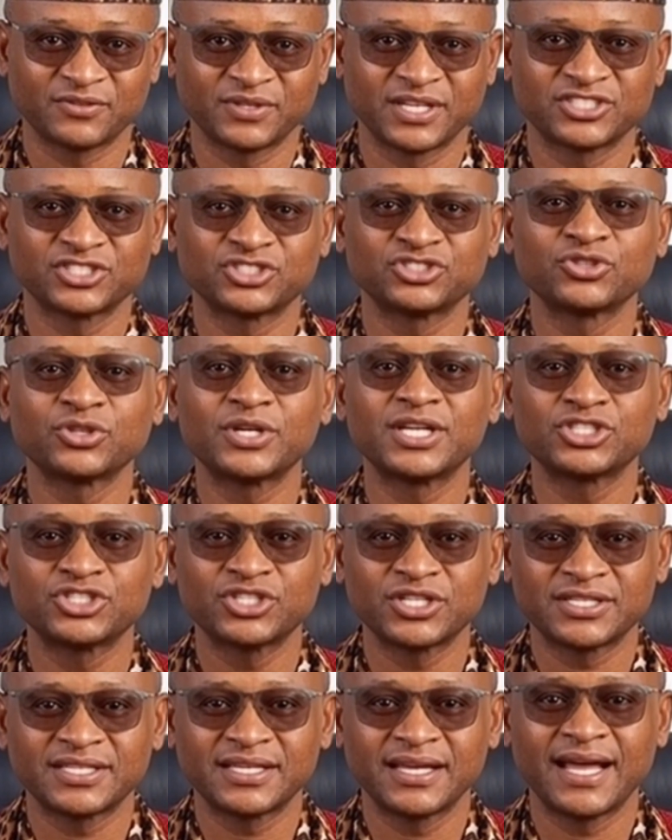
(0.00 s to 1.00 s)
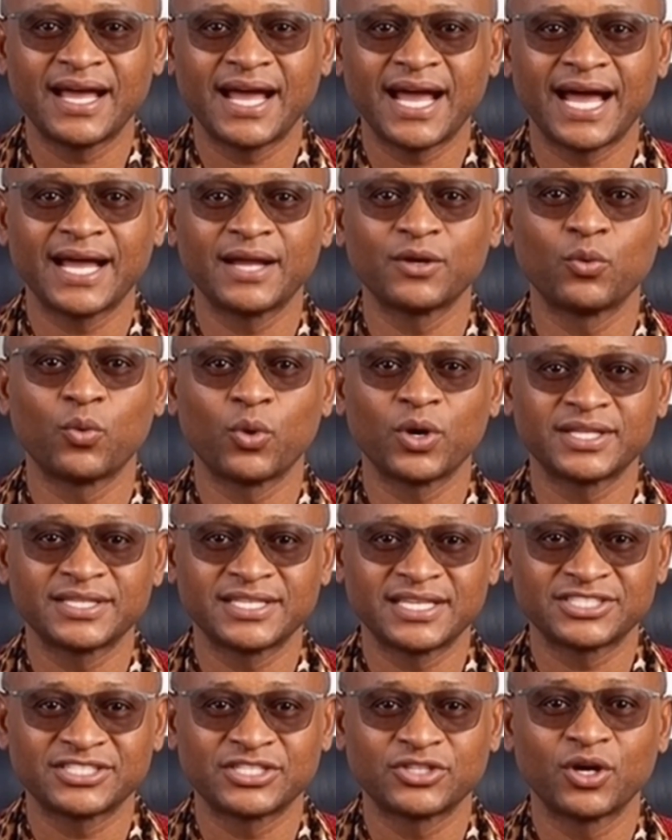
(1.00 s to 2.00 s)
registration and what
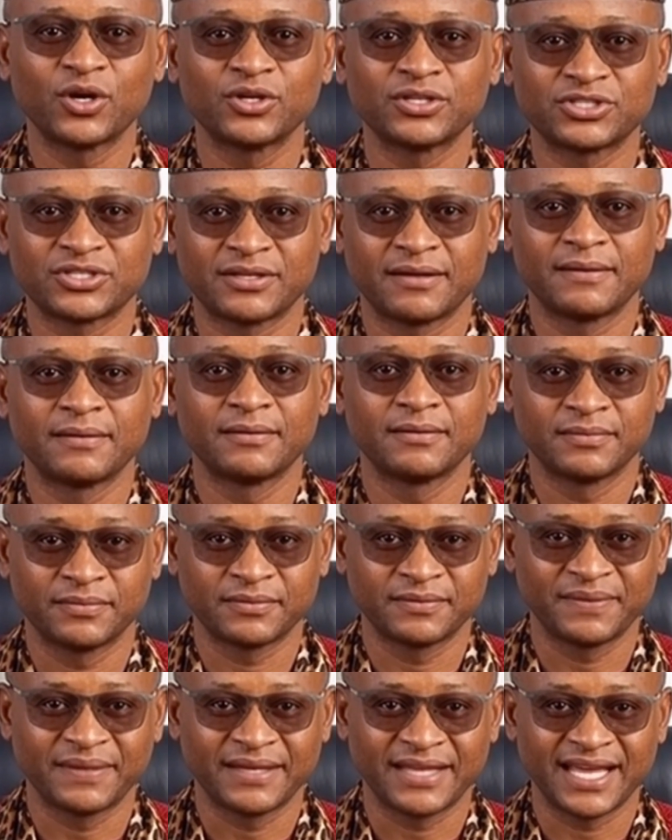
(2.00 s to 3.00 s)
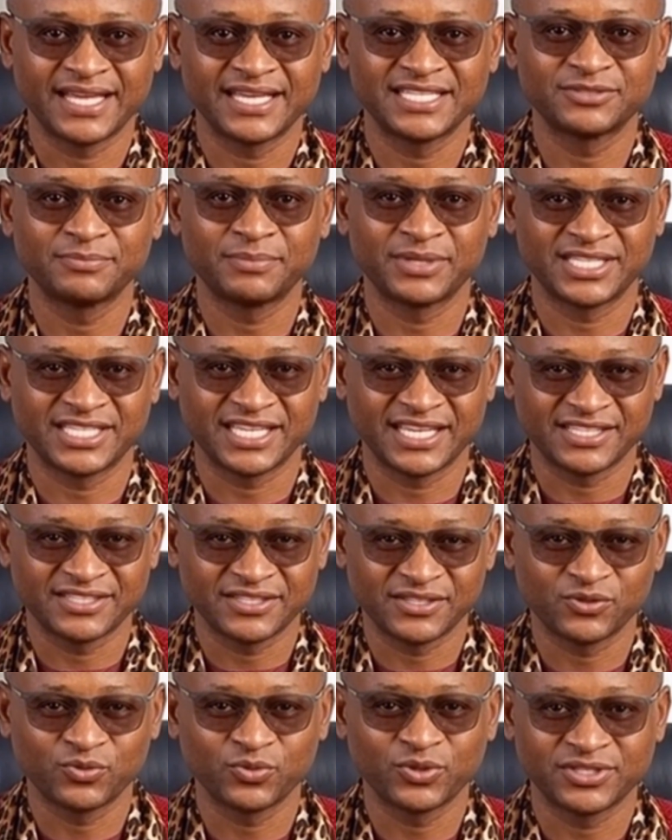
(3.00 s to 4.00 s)
does not. Let us
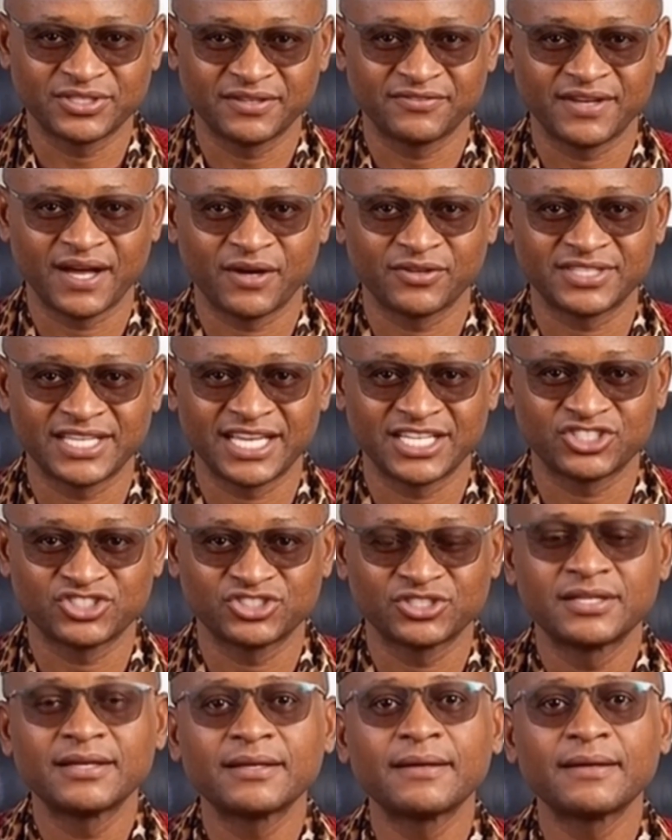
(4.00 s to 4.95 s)
begin with the foundation.